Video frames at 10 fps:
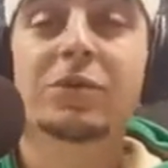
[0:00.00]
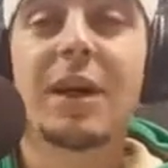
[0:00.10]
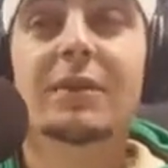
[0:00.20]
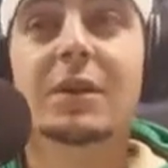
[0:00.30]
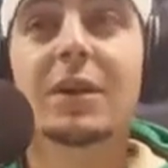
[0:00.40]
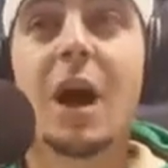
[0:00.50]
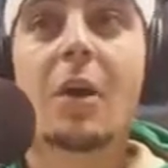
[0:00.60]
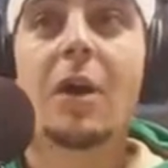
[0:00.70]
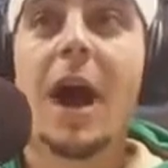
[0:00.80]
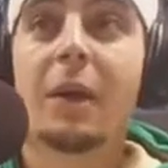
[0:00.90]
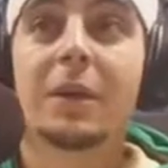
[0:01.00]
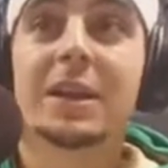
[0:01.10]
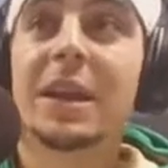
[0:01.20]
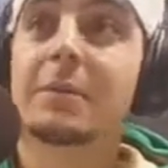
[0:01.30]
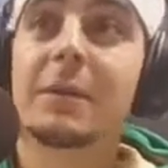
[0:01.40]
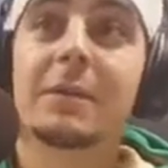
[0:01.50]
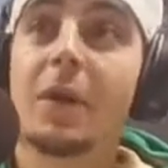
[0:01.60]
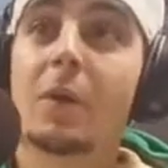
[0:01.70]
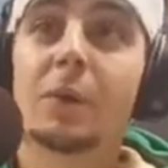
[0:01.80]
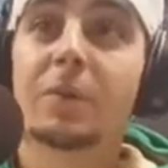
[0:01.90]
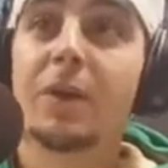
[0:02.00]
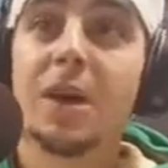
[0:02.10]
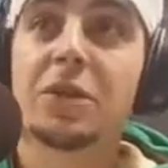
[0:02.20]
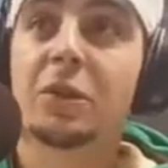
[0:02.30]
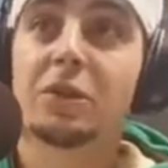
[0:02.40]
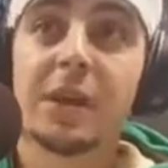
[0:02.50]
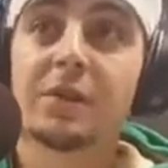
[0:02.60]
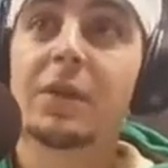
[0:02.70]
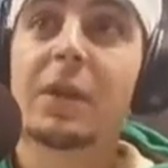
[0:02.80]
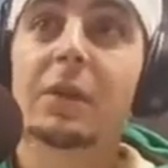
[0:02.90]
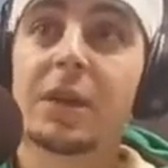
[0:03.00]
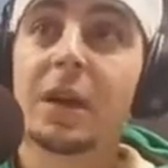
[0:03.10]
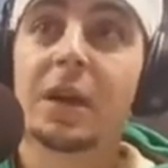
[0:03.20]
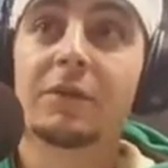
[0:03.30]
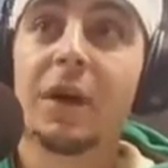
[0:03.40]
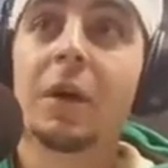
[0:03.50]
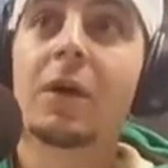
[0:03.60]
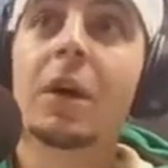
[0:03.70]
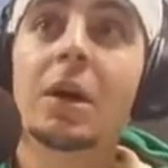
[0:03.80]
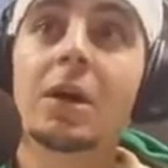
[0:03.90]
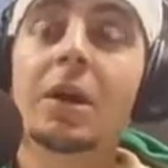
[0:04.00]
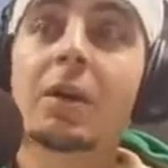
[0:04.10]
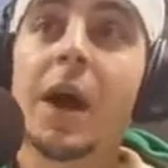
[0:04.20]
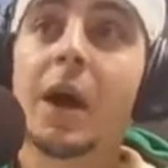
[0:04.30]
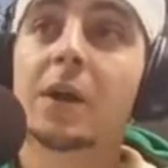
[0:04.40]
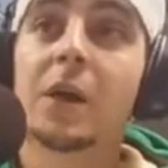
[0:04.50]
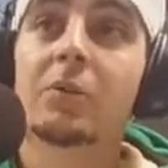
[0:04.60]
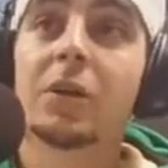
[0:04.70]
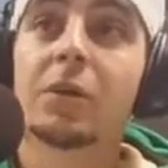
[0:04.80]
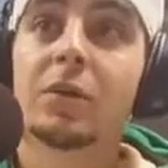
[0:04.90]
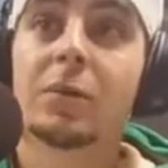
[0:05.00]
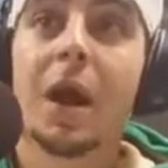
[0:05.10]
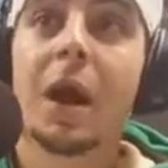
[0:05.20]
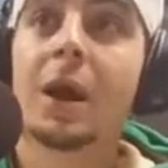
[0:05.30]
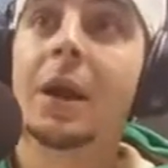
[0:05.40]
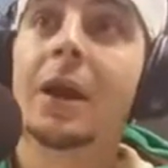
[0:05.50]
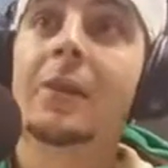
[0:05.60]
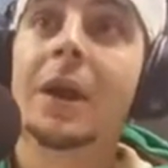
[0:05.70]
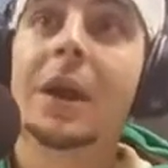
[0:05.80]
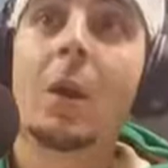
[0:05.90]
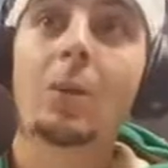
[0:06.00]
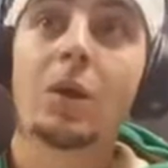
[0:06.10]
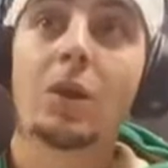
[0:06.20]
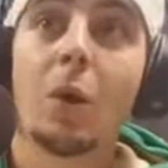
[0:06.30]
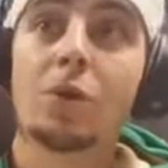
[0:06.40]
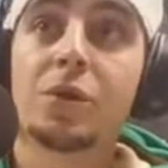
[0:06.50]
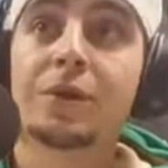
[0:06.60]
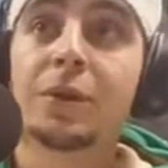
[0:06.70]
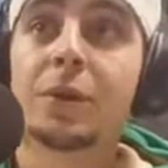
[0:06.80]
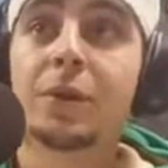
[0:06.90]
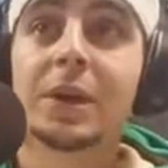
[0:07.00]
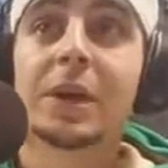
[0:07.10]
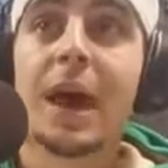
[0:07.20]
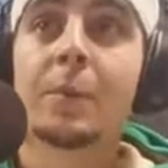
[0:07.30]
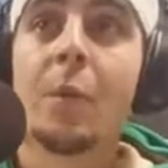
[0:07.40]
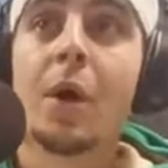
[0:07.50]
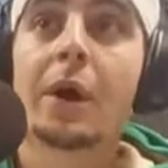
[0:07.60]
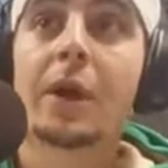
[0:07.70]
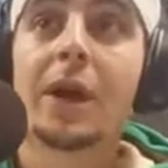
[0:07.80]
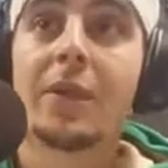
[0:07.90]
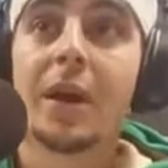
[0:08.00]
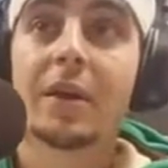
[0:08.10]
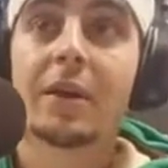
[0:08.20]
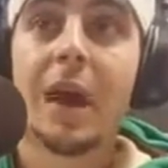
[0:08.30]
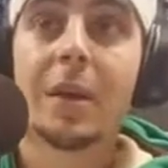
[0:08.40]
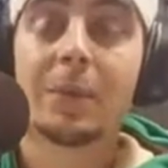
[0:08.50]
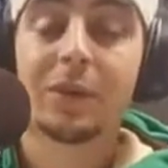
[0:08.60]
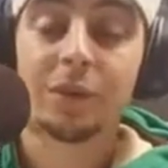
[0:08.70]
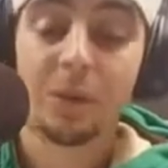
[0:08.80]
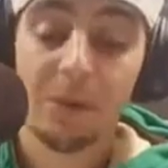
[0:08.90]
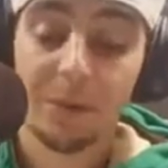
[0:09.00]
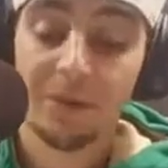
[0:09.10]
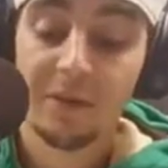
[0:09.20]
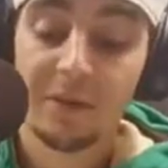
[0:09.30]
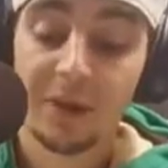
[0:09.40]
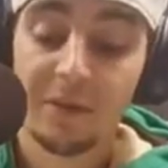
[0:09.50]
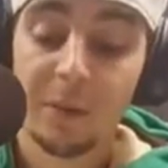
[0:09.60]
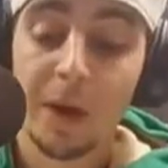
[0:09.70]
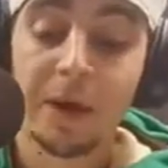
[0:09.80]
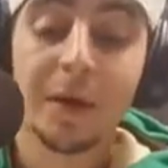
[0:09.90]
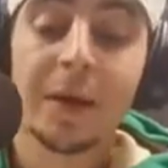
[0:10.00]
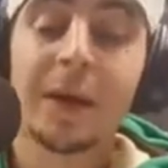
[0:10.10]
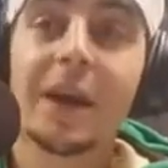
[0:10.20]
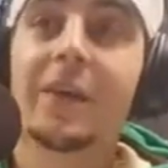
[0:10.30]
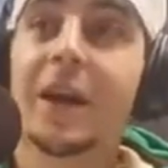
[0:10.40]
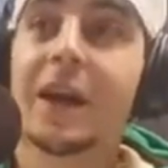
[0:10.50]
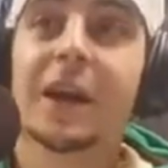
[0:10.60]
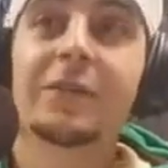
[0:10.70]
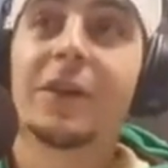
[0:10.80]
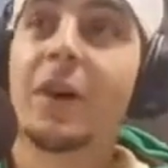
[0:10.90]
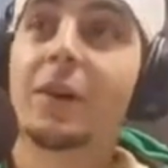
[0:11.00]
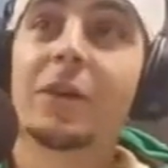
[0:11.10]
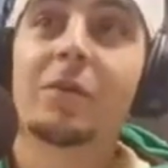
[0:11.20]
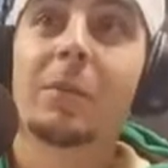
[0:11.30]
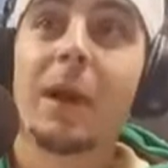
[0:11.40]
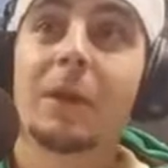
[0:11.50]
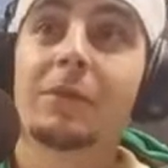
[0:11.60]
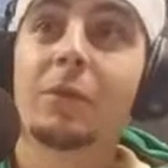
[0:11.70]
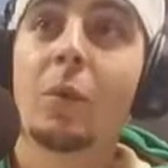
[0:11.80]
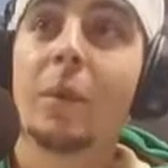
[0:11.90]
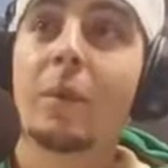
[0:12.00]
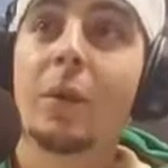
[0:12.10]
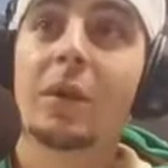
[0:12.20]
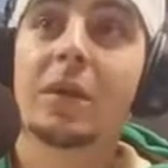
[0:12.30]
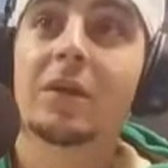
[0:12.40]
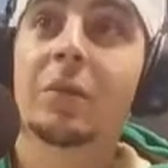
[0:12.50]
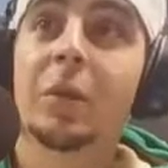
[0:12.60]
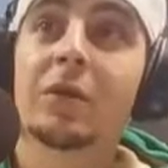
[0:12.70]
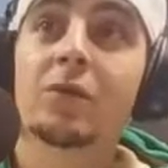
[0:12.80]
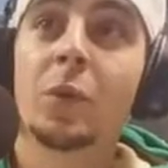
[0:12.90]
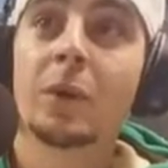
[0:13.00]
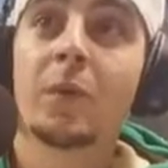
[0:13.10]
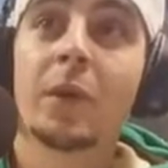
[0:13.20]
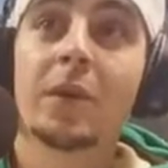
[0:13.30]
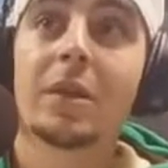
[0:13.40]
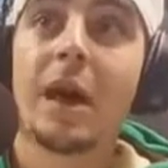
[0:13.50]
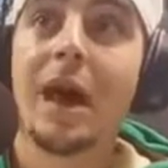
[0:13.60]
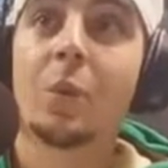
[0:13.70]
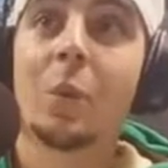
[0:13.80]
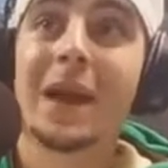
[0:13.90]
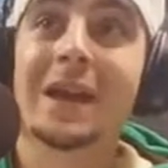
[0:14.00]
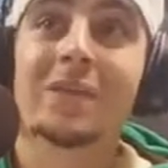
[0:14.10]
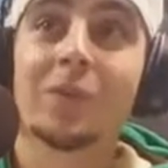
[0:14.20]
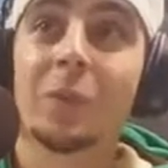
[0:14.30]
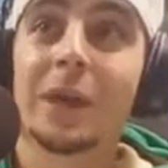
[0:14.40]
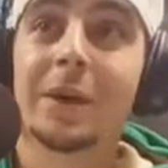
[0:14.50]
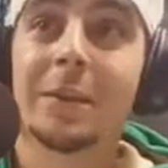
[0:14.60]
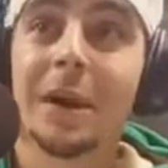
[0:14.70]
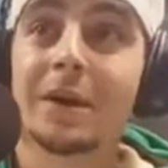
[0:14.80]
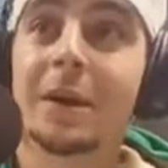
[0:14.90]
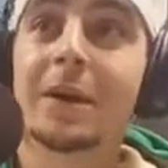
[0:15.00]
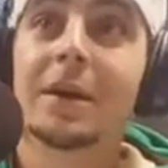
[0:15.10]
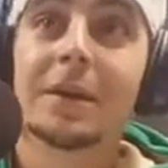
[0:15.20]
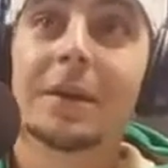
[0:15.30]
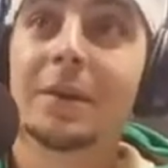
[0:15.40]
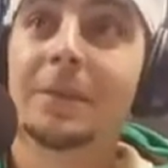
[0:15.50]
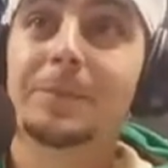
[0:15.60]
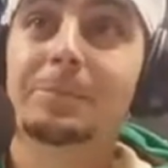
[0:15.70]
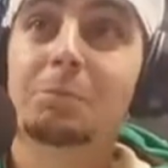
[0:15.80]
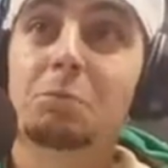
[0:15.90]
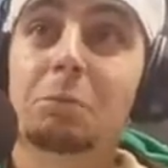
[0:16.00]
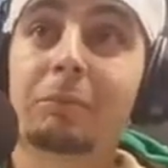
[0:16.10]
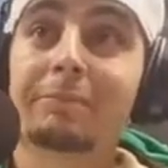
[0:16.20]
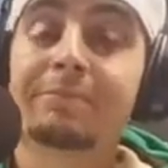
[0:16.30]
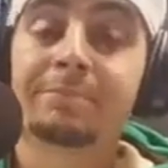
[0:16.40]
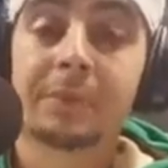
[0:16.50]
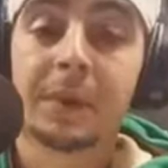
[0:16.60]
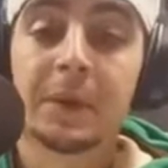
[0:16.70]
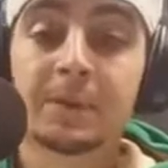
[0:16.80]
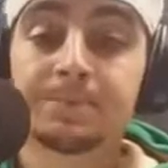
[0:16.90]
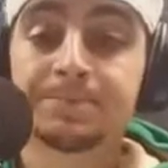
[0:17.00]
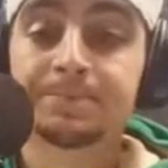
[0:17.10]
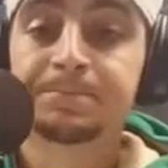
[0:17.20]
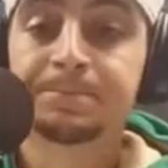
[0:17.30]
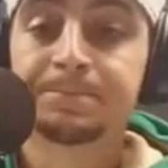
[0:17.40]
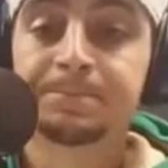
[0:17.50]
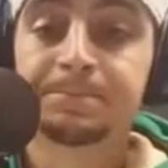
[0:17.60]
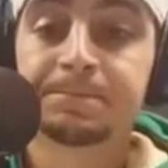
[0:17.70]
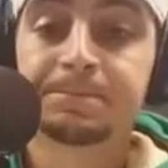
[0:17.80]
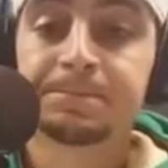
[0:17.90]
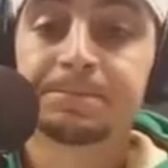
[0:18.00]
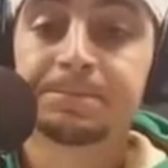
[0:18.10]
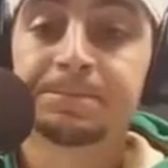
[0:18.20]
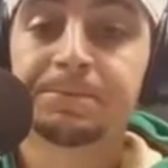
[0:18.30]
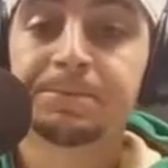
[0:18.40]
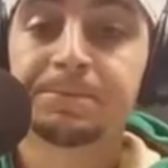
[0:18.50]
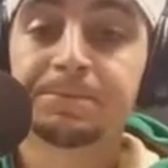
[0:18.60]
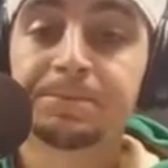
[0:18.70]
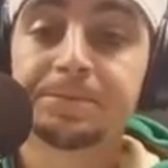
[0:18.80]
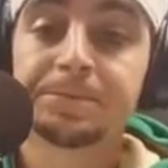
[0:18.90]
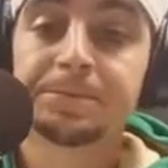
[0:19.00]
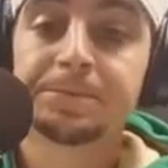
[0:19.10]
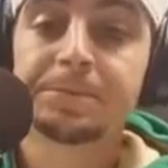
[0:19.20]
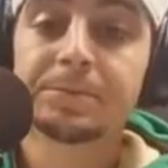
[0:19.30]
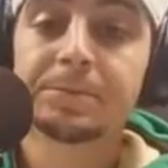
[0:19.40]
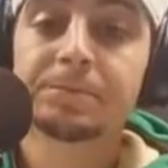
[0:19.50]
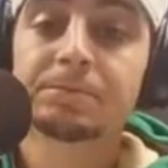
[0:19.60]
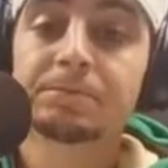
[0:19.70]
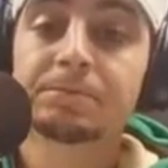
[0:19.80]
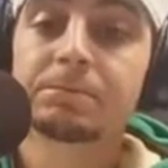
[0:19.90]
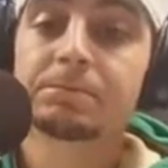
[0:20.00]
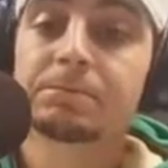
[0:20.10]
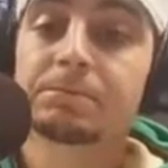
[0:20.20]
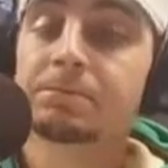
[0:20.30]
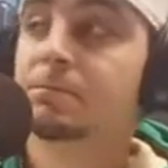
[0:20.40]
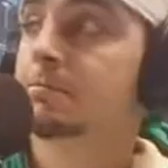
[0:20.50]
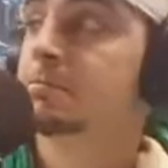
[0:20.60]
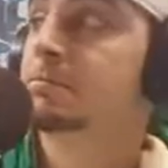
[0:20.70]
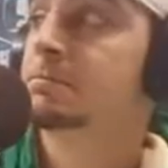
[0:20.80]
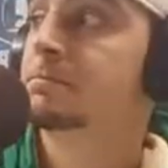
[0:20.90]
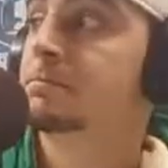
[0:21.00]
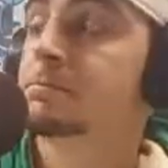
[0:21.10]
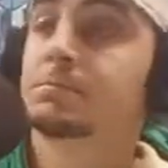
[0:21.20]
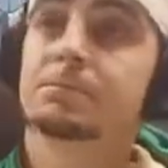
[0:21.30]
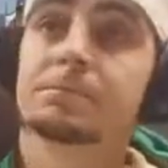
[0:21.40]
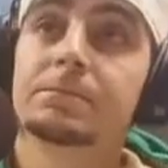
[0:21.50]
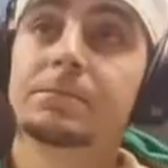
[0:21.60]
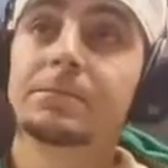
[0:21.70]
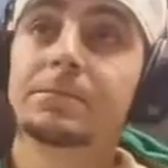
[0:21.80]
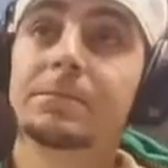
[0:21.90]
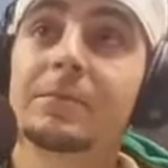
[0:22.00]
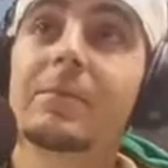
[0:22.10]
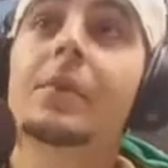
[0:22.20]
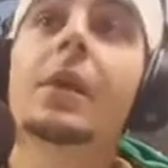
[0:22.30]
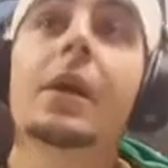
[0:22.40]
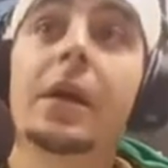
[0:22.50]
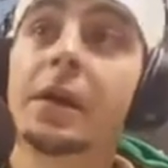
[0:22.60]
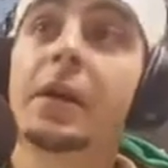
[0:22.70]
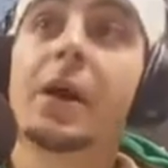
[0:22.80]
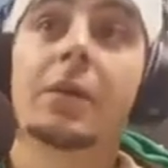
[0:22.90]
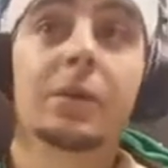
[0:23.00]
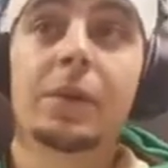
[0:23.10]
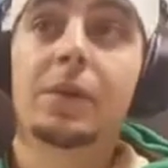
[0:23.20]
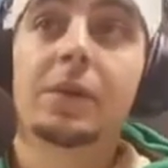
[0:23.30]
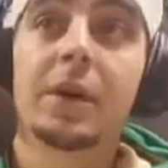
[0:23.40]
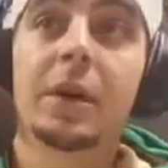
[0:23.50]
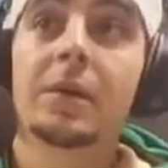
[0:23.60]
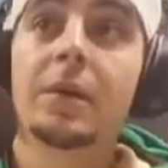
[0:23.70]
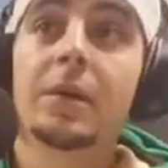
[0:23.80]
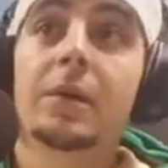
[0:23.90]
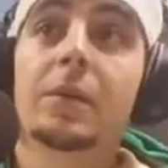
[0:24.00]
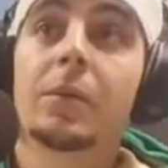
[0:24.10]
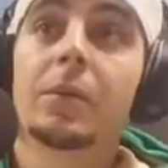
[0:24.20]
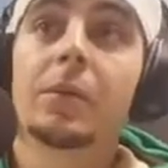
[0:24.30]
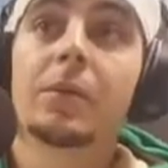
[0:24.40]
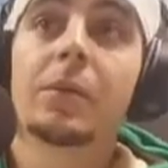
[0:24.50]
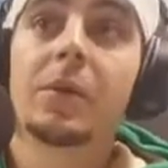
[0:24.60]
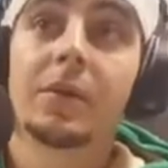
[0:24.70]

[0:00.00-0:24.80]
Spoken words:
You never know how a team, even though they're professionals, even though it's the NFL, you don't know how a team's going to respond. They go up to Soldier Field in Game 1, and they escape with the 23-17 win. In the NFL, it doesn't matter if it's 1 point, 6 points, 20 points. A win is a win, man. And, crazy thing about it, the Bears QB, like you said, looked pretty good. And, if he had a receiver, it might be okay. They just drop everything.